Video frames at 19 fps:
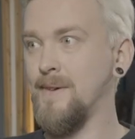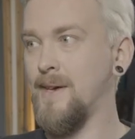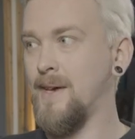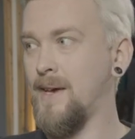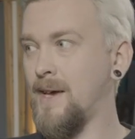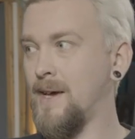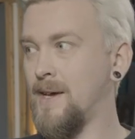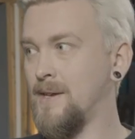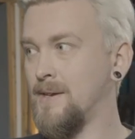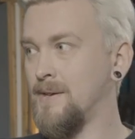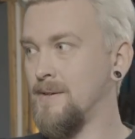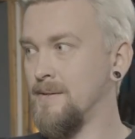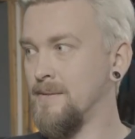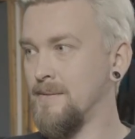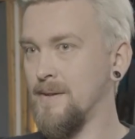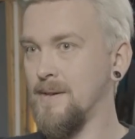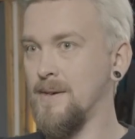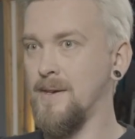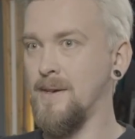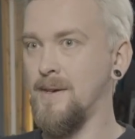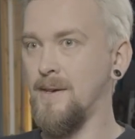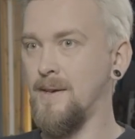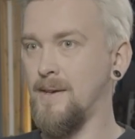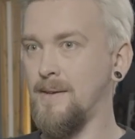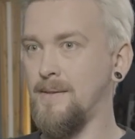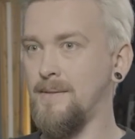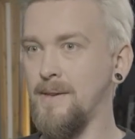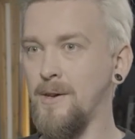and
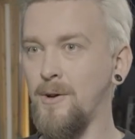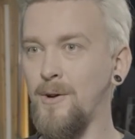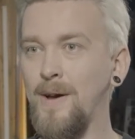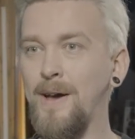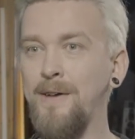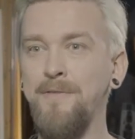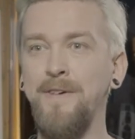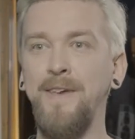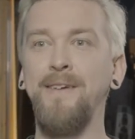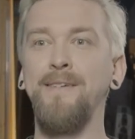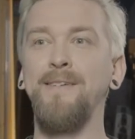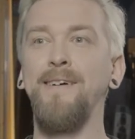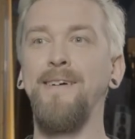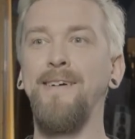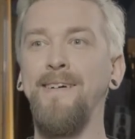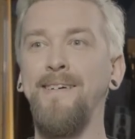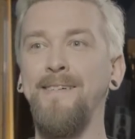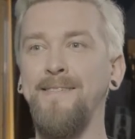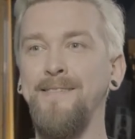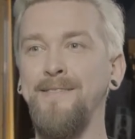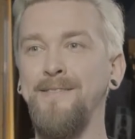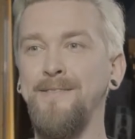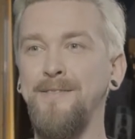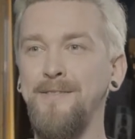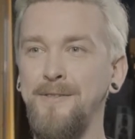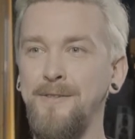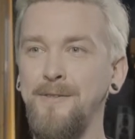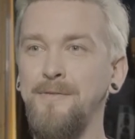now having a
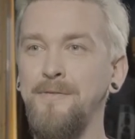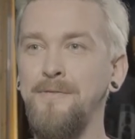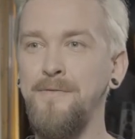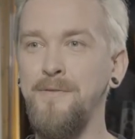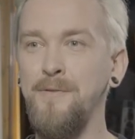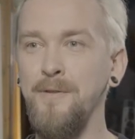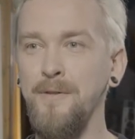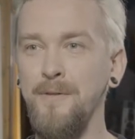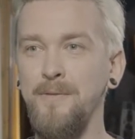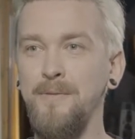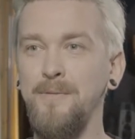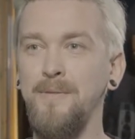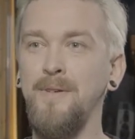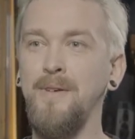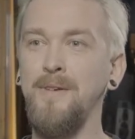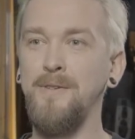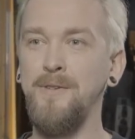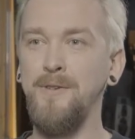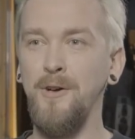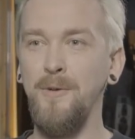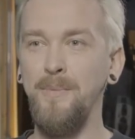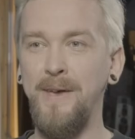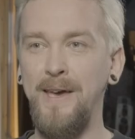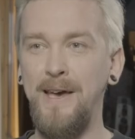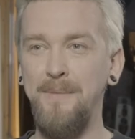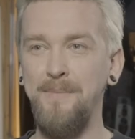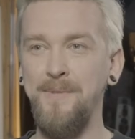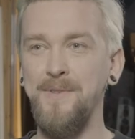full Dolby
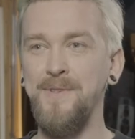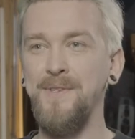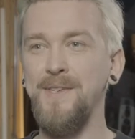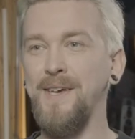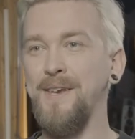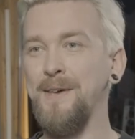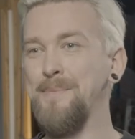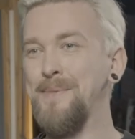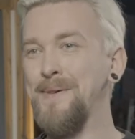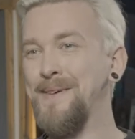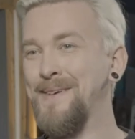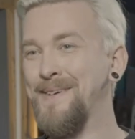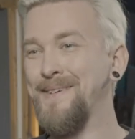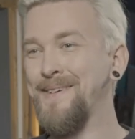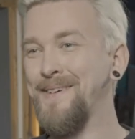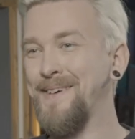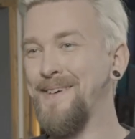Atmos setup here,